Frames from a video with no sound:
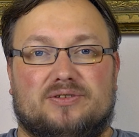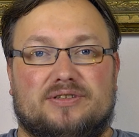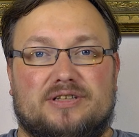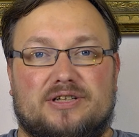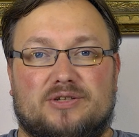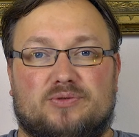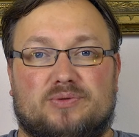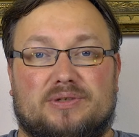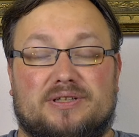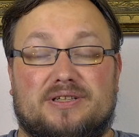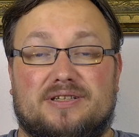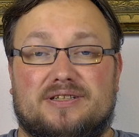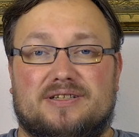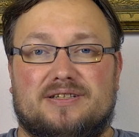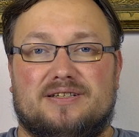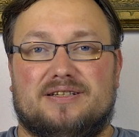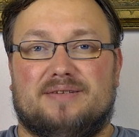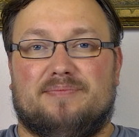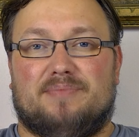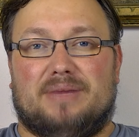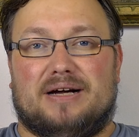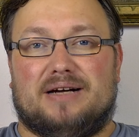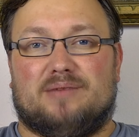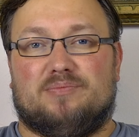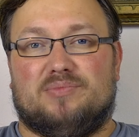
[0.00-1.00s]
on this one. This is a
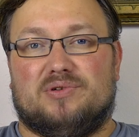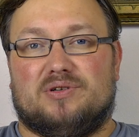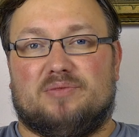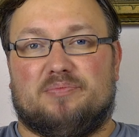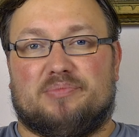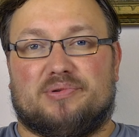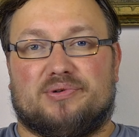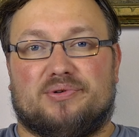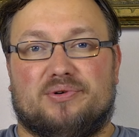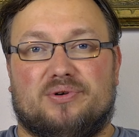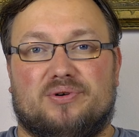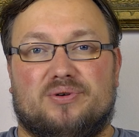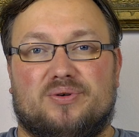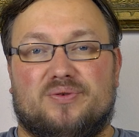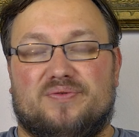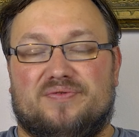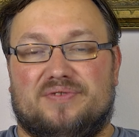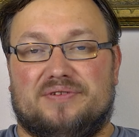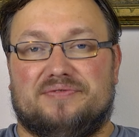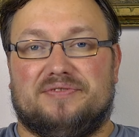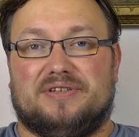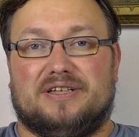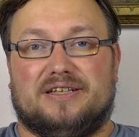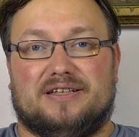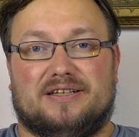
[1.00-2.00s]
MacBook Pro
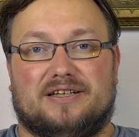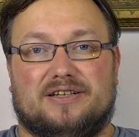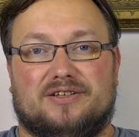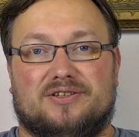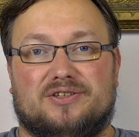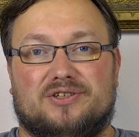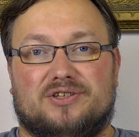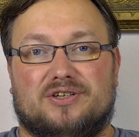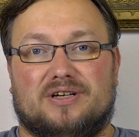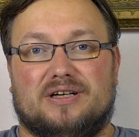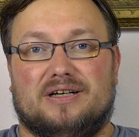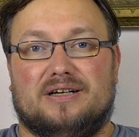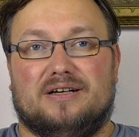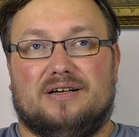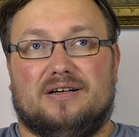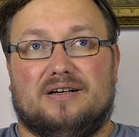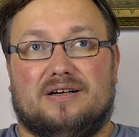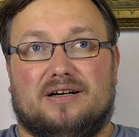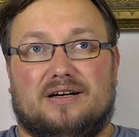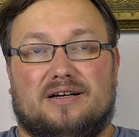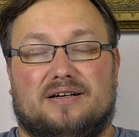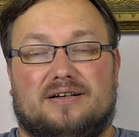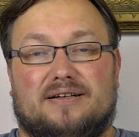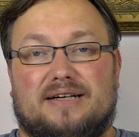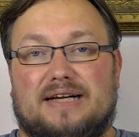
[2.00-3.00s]
15-inch.
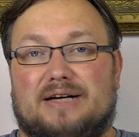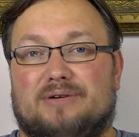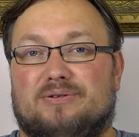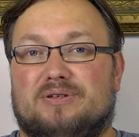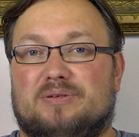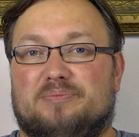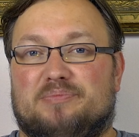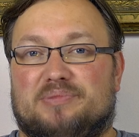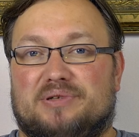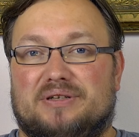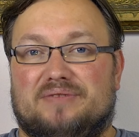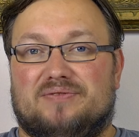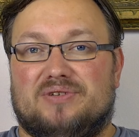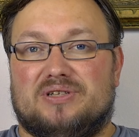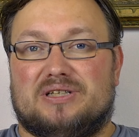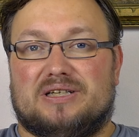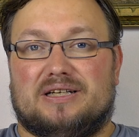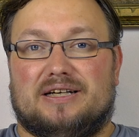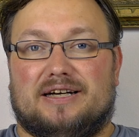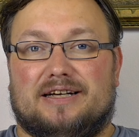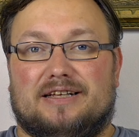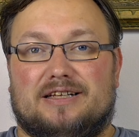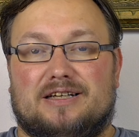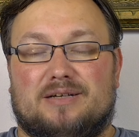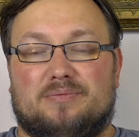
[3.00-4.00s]
Now the previous
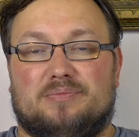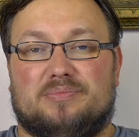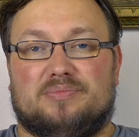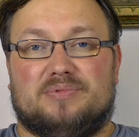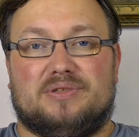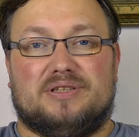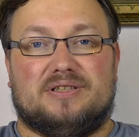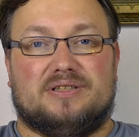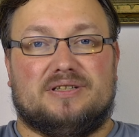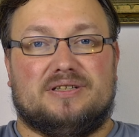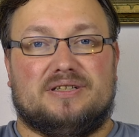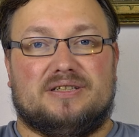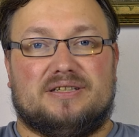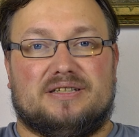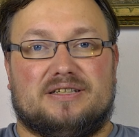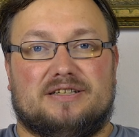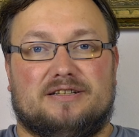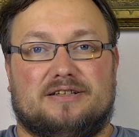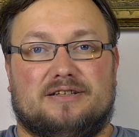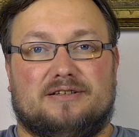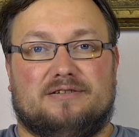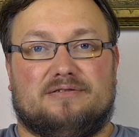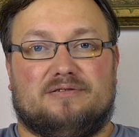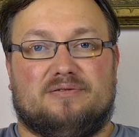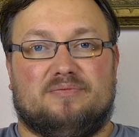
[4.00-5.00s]
lineup, this is
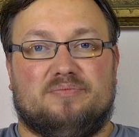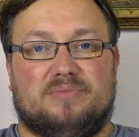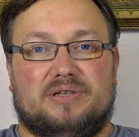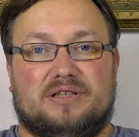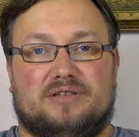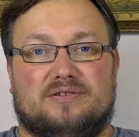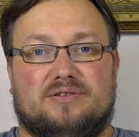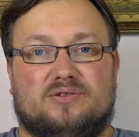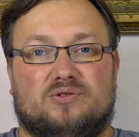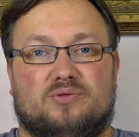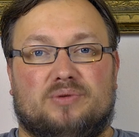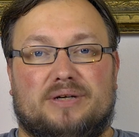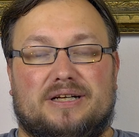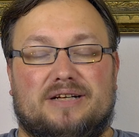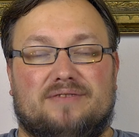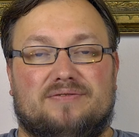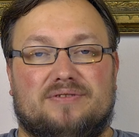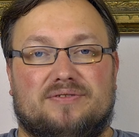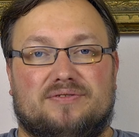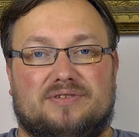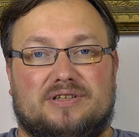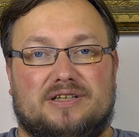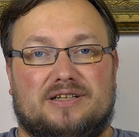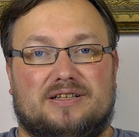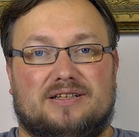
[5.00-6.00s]
a mid
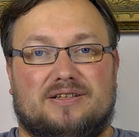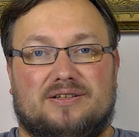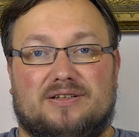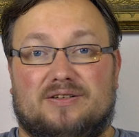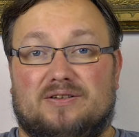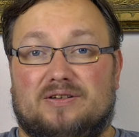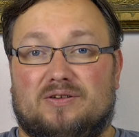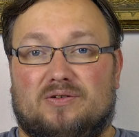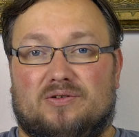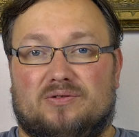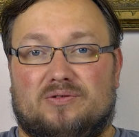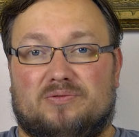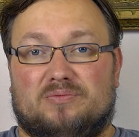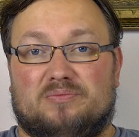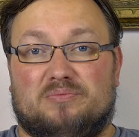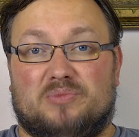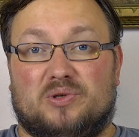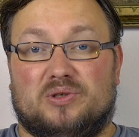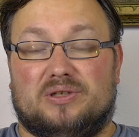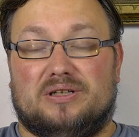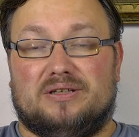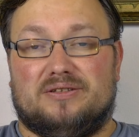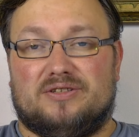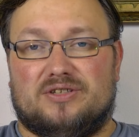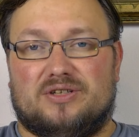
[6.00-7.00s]
2015
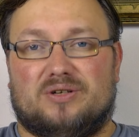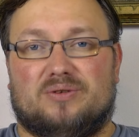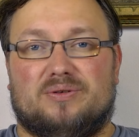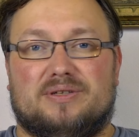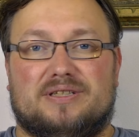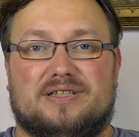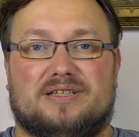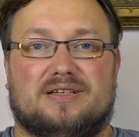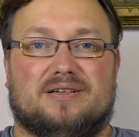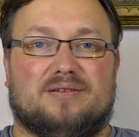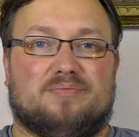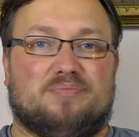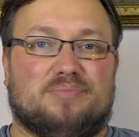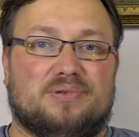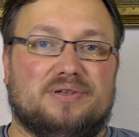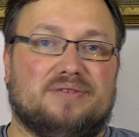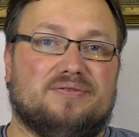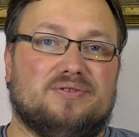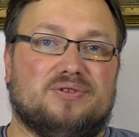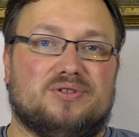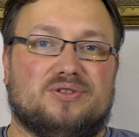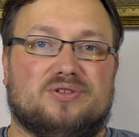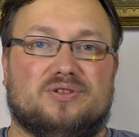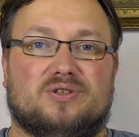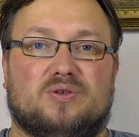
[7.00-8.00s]
model, so it's a
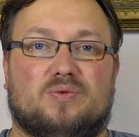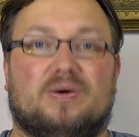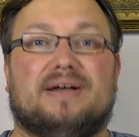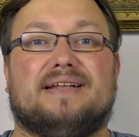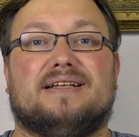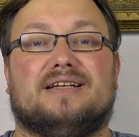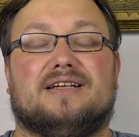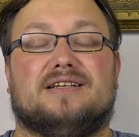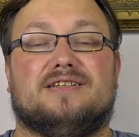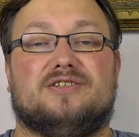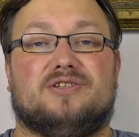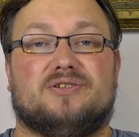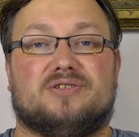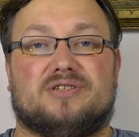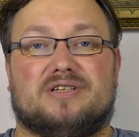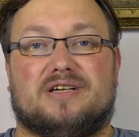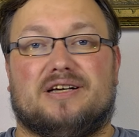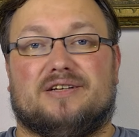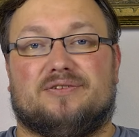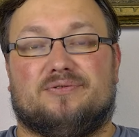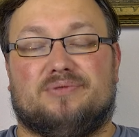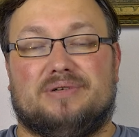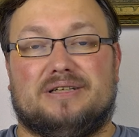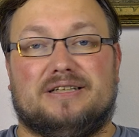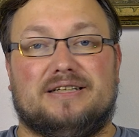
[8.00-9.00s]
previous to the one that just
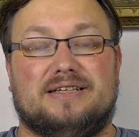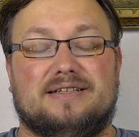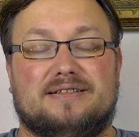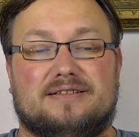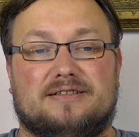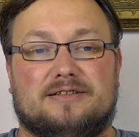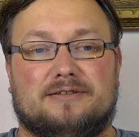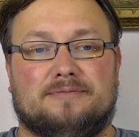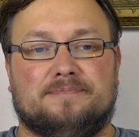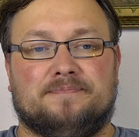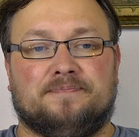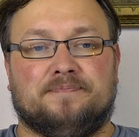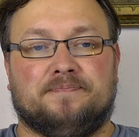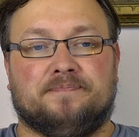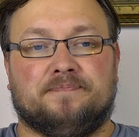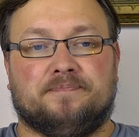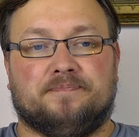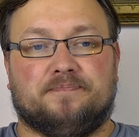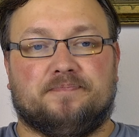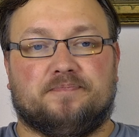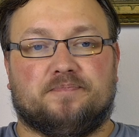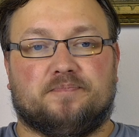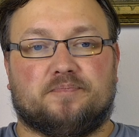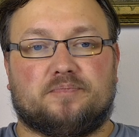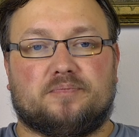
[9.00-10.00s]
got released.
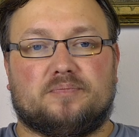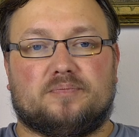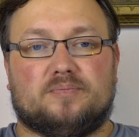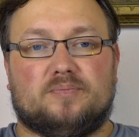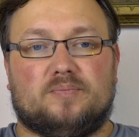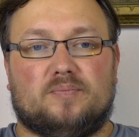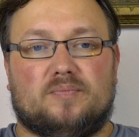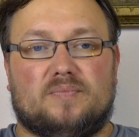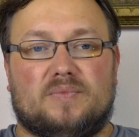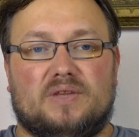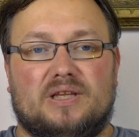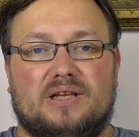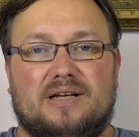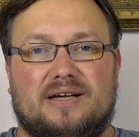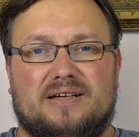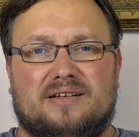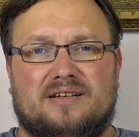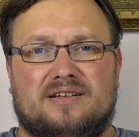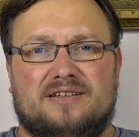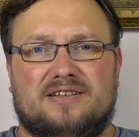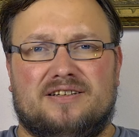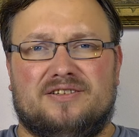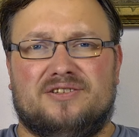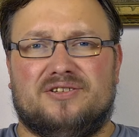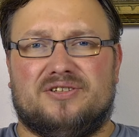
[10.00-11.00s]

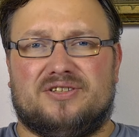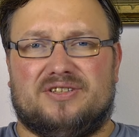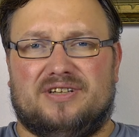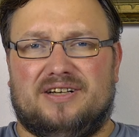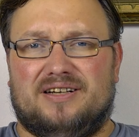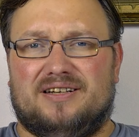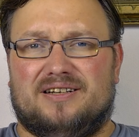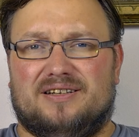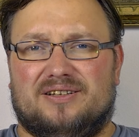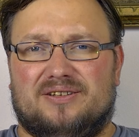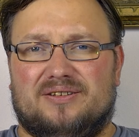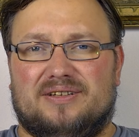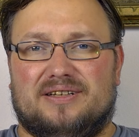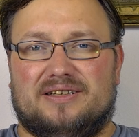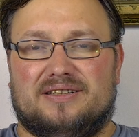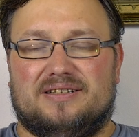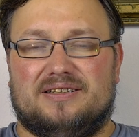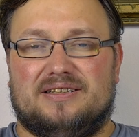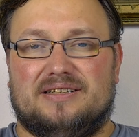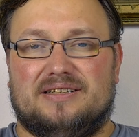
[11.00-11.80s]
And then just take a look at